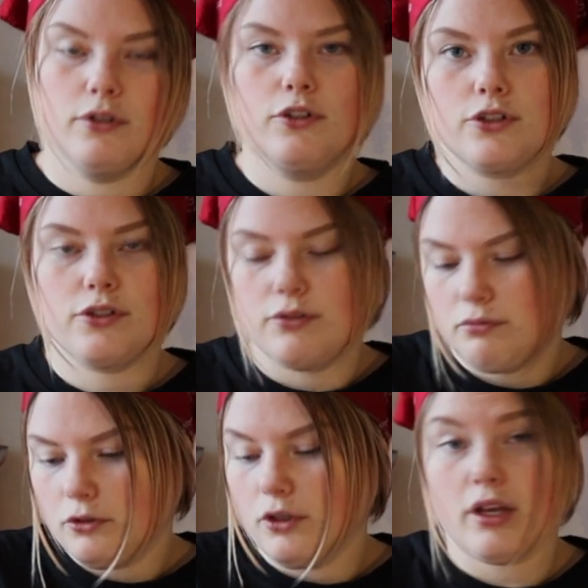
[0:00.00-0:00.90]
just
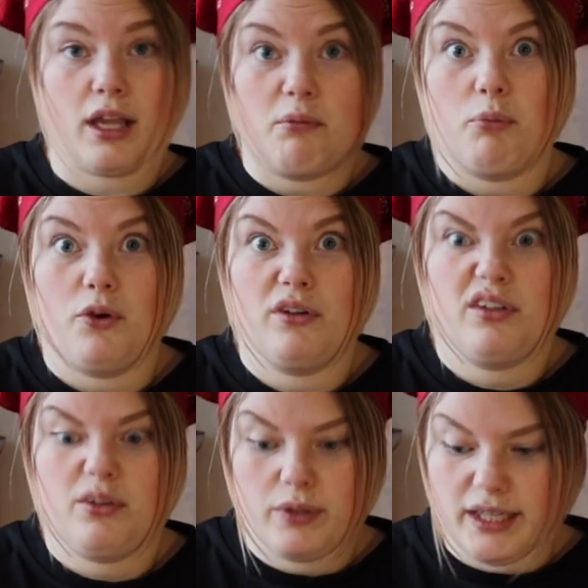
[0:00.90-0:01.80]
not get burned,
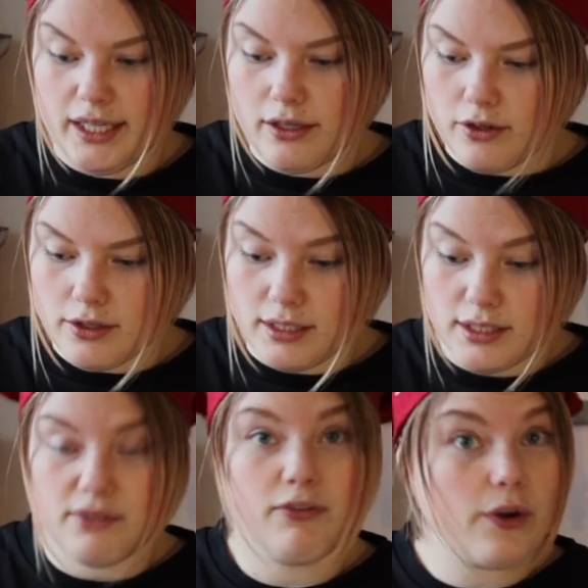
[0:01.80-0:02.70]
really, because
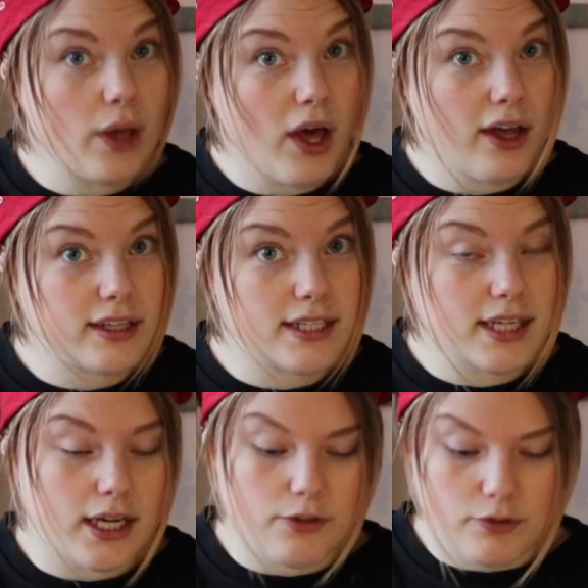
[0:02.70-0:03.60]
it's very hot, this
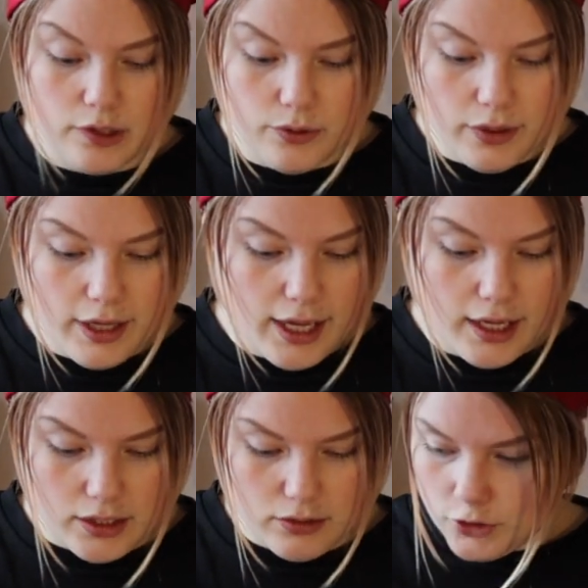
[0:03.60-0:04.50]
kind of glue,
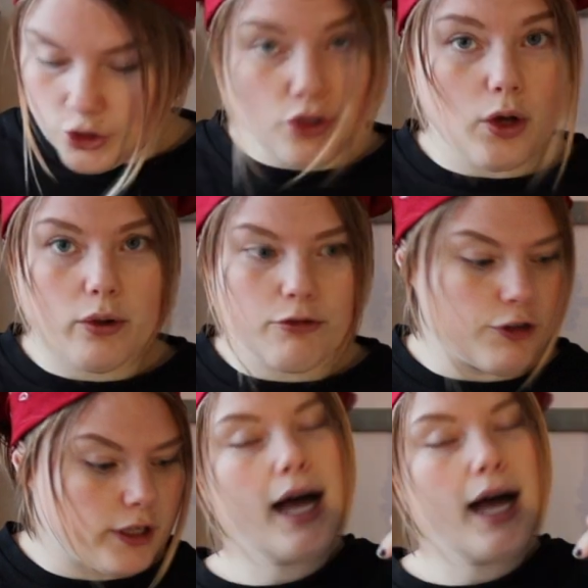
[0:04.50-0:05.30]
and just going for it.